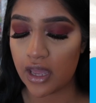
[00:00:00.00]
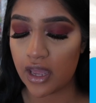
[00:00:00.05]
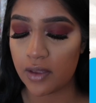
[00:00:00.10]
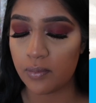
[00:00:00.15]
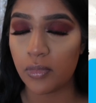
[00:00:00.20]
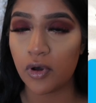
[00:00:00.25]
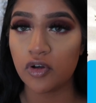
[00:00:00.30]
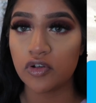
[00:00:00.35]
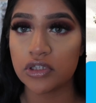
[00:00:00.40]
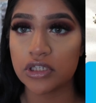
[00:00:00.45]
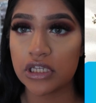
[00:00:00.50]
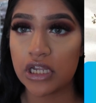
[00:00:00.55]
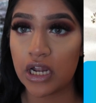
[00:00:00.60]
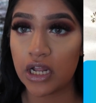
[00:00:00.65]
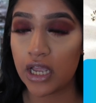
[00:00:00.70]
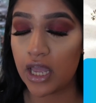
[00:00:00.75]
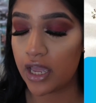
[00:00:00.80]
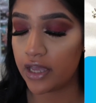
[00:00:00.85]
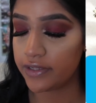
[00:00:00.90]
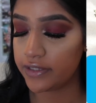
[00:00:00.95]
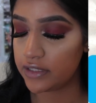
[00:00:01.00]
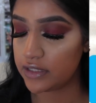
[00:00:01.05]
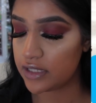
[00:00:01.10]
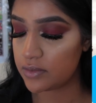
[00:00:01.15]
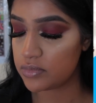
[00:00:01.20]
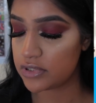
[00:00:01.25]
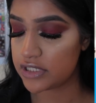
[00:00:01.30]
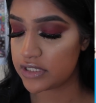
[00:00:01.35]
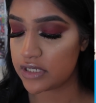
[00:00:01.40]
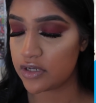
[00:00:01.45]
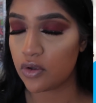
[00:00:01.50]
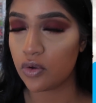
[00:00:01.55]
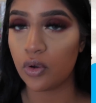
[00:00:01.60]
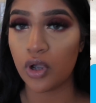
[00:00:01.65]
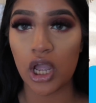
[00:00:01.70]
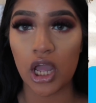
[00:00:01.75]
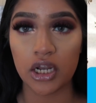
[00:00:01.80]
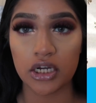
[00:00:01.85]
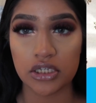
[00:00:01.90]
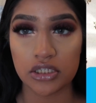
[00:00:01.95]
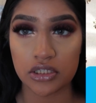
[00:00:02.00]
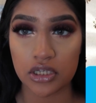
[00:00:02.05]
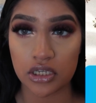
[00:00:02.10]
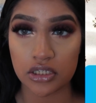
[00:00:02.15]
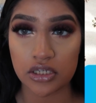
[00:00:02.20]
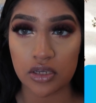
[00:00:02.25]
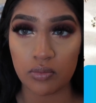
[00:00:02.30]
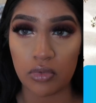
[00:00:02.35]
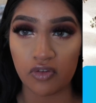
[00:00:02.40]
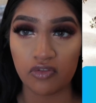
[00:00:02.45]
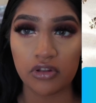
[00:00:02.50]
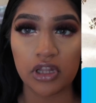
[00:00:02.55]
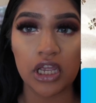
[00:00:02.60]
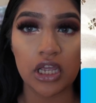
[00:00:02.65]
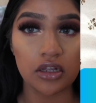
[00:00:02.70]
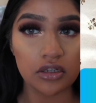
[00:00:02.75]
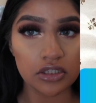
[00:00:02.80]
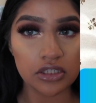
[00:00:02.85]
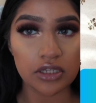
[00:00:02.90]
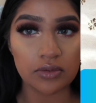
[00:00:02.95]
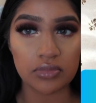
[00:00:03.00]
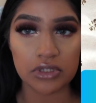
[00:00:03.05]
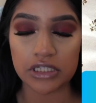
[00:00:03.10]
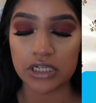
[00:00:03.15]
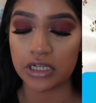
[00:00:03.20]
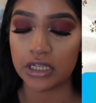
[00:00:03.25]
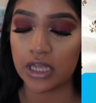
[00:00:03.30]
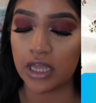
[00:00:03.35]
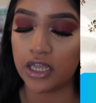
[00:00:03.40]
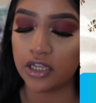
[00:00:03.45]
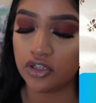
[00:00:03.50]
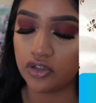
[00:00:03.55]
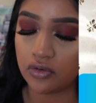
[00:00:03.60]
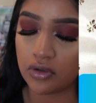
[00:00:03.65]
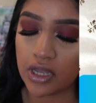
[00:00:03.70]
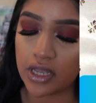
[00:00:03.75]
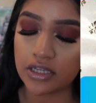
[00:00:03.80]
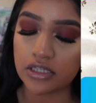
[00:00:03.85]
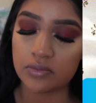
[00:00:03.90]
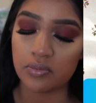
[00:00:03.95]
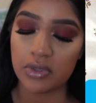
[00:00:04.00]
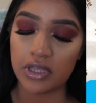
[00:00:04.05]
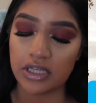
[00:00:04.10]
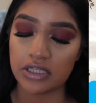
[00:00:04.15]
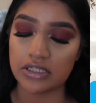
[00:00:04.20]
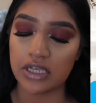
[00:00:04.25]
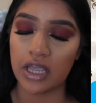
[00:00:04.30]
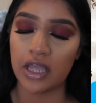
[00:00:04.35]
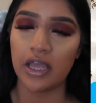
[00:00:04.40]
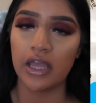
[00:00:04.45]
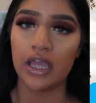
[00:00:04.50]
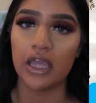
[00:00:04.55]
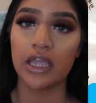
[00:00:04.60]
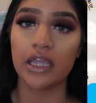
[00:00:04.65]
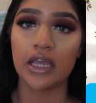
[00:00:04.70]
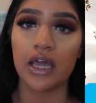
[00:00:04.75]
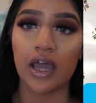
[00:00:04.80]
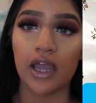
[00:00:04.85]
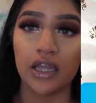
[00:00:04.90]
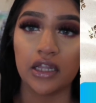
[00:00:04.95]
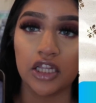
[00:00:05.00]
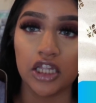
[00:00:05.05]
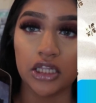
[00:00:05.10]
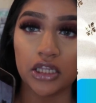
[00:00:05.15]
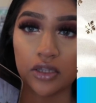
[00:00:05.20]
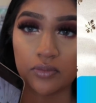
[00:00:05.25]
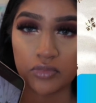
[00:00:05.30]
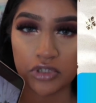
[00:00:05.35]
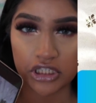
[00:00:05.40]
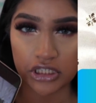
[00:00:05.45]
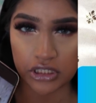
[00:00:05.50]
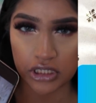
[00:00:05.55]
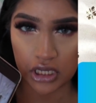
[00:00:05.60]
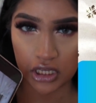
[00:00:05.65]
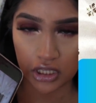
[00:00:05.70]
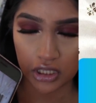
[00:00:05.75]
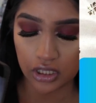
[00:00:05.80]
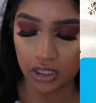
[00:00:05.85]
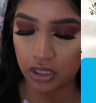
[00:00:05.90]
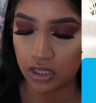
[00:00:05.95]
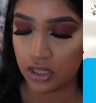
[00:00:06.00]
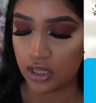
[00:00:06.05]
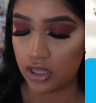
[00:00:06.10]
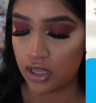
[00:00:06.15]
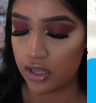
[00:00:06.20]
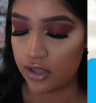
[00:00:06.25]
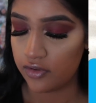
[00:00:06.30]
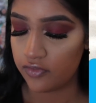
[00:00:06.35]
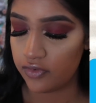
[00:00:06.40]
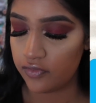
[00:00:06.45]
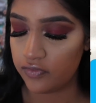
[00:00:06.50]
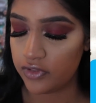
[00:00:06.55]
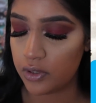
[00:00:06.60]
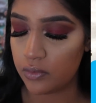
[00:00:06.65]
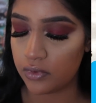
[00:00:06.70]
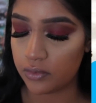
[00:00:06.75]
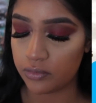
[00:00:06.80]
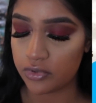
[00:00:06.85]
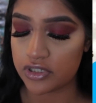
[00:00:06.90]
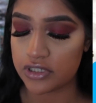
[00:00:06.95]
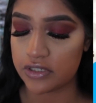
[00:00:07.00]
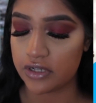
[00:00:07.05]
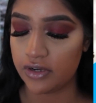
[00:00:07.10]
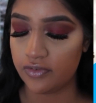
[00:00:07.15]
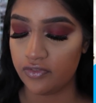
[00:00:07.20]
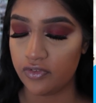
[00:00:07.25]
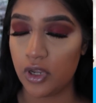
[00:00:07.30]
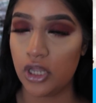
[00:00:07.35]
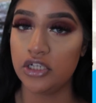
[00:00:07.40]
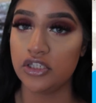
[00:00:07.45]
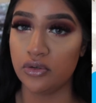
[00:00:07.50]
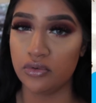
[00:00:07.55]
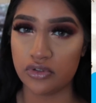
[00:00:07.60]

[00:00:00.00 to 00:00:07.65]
I posted a Kylie lipstick or Anastasia Beverly Hills lipstick, and you guys picked a Kylie lipstick. 51% of you guys.